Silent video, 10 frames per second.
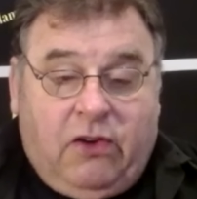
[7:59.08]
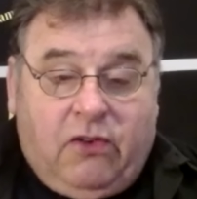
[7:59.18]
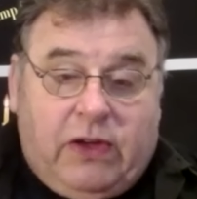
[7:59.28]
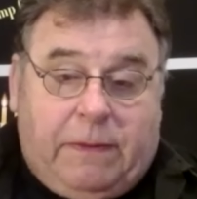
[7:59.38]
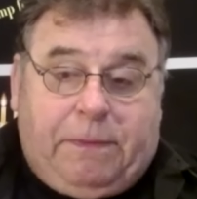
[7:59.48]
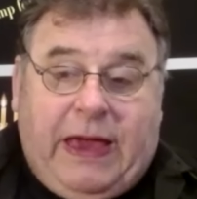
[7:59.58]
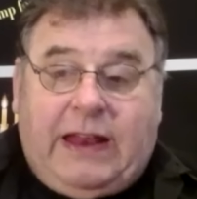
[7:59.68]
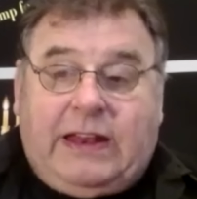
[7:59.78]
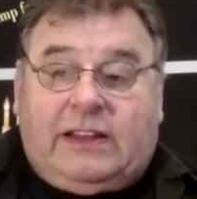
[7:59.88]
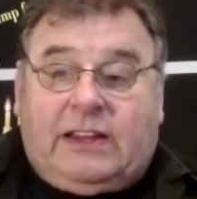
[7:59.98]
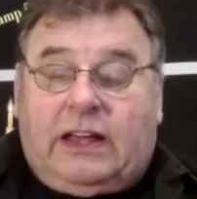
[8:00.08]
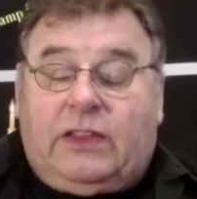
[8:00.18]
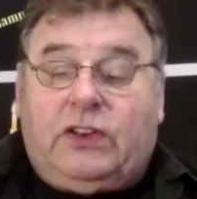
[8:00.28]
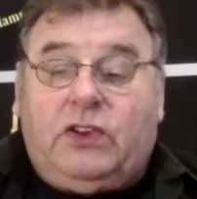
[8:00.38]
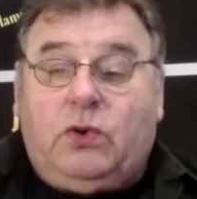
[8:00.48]
Repeatedly,
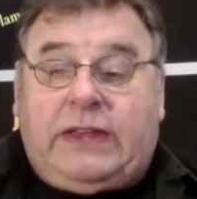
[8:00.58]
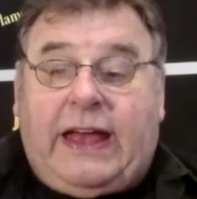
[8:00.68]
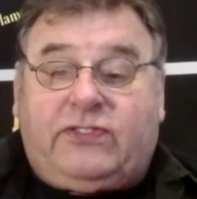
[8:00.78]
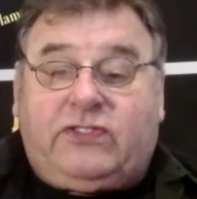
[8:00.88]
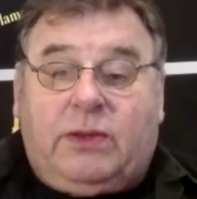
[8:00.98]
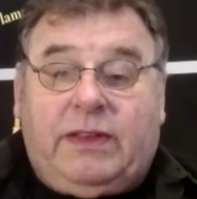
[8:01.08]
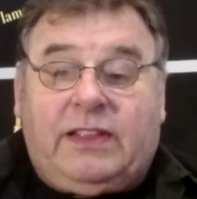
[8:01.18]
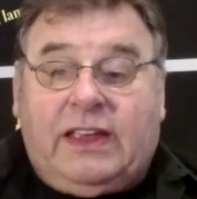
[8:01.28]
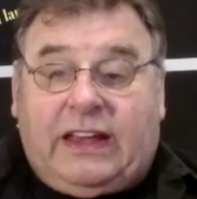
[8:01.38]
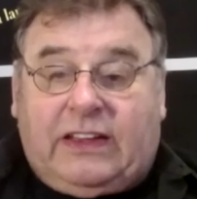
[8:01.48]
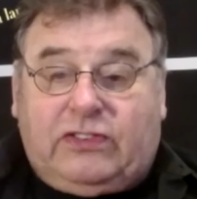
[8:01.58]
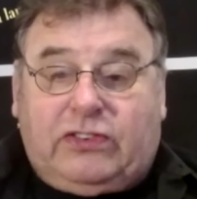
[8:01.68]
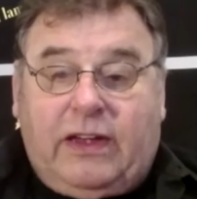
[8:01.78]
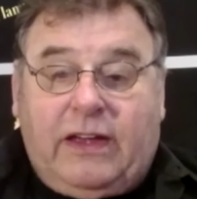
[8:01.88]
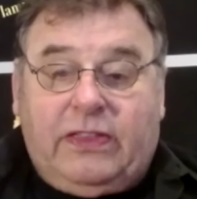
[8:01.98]
the New Testament
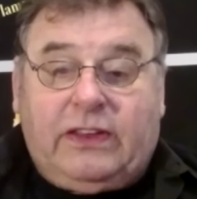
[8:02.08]
links the